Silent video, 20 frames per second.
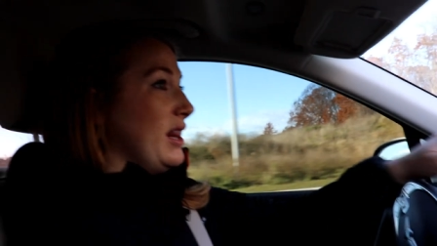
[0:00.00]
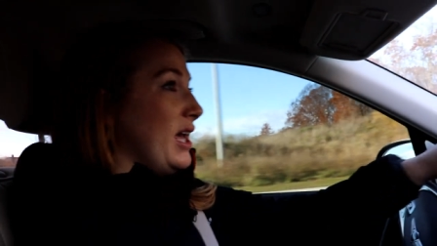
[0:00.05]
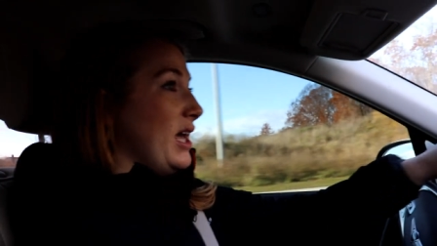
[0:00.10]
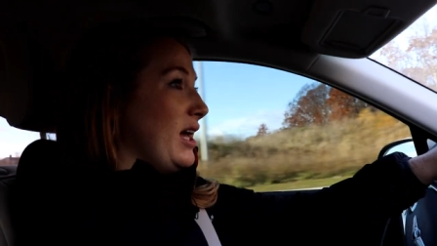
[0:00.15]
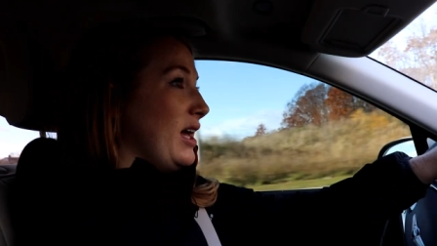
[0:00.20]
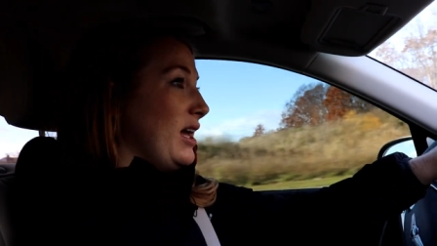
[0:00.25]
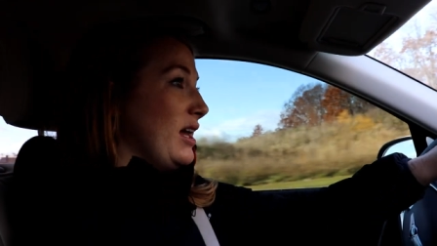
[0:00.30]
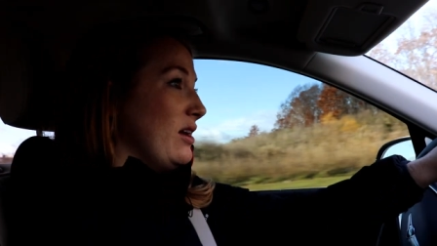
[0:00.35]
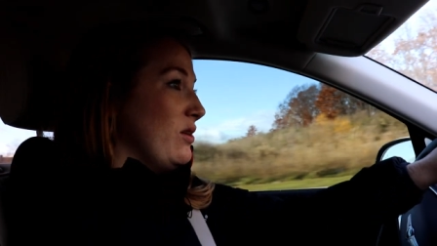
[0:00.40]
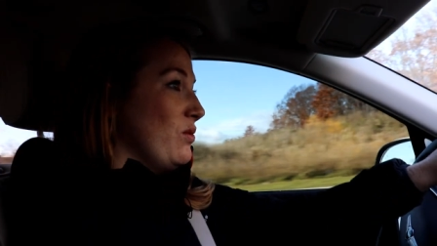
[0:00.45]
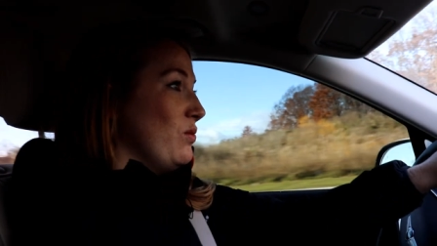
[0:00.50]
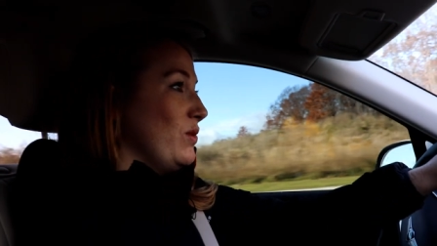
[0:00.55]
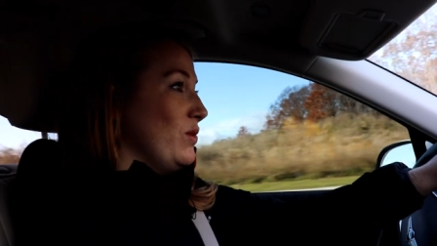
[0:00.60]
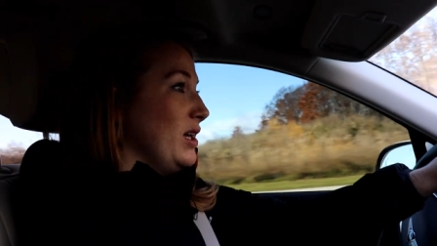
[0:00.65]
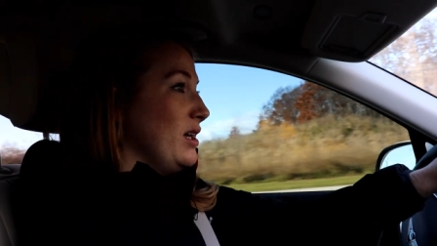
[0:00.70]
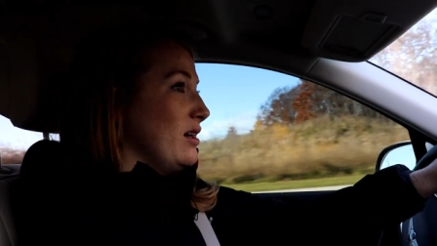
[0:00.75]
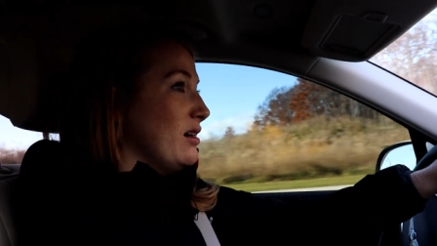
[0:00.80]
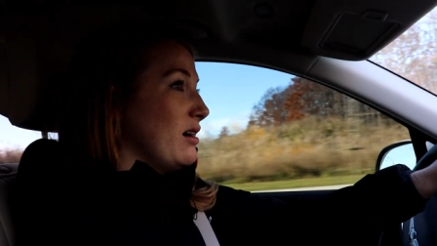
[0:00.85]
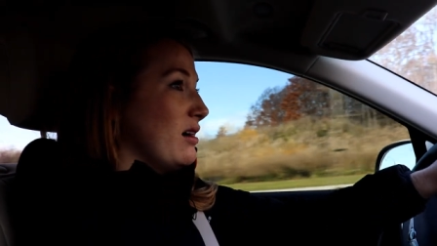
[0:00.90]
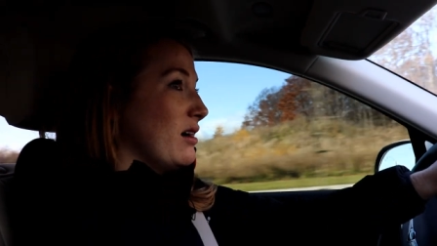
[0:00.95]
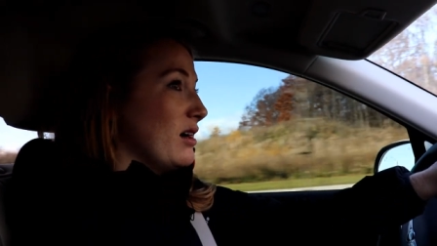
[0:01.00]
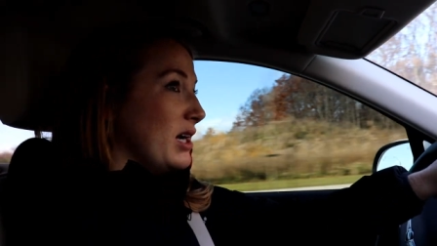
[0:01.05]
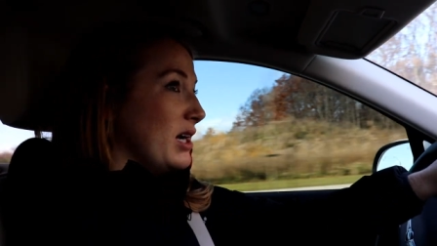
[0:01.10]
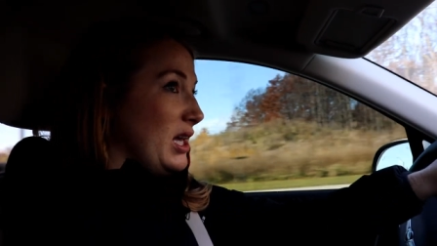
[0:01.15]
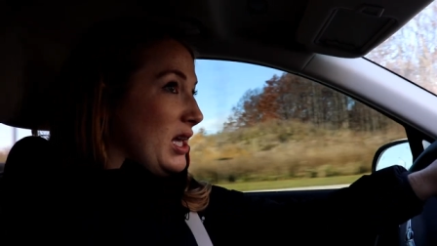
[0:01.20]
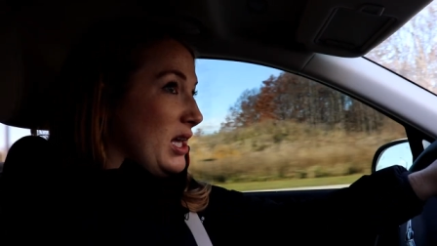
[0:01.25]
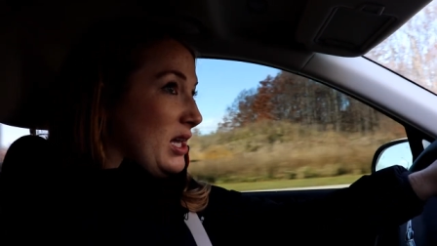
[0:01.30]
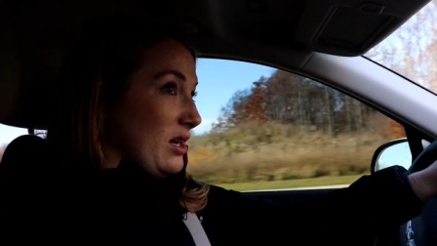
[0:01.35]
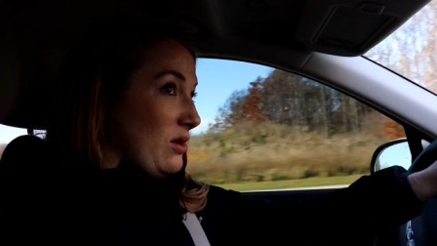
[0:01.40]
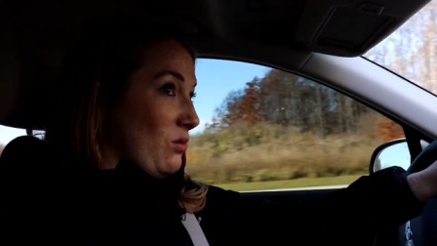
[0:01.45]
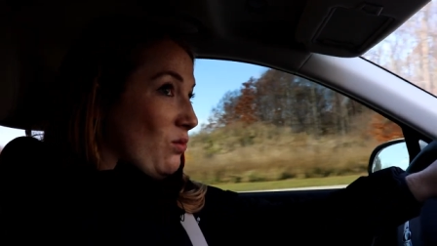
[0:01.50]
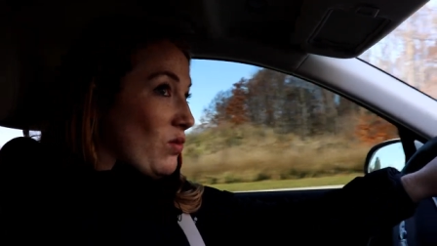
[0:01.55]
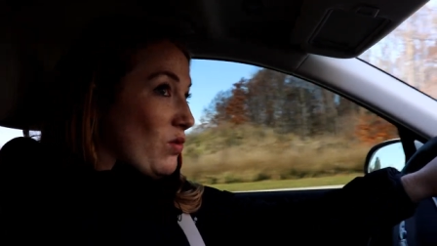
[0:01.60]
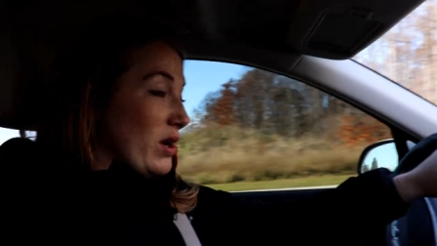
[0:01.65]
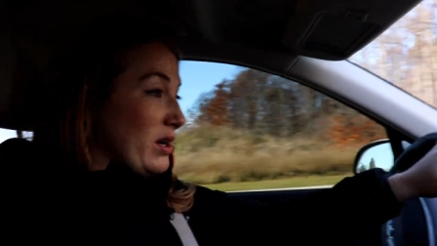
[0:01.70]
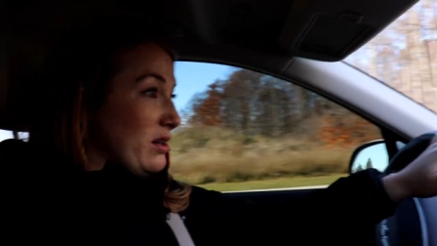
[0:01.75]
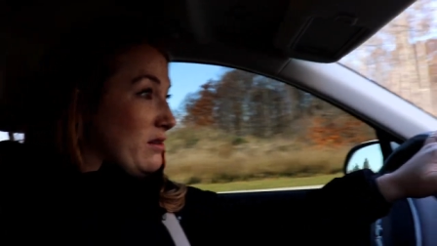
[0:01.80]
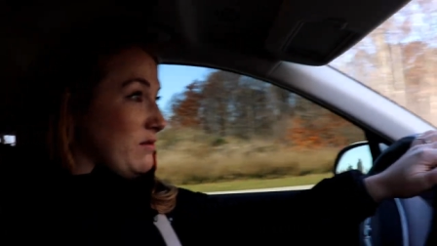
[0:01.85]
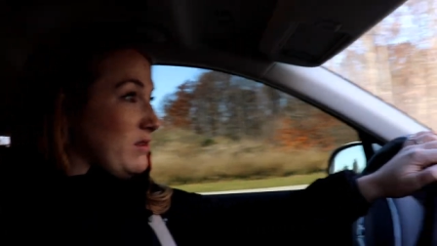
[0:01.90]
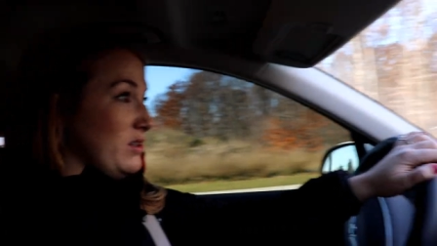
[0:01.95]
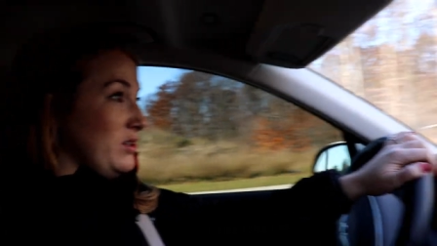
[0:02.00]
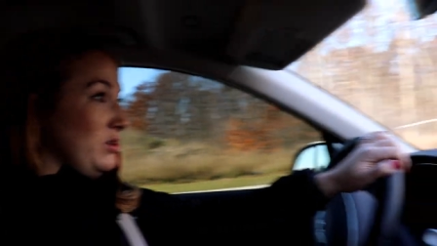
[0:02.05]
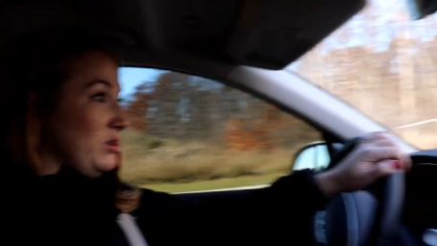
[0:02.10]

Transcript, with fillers: then we are in one of the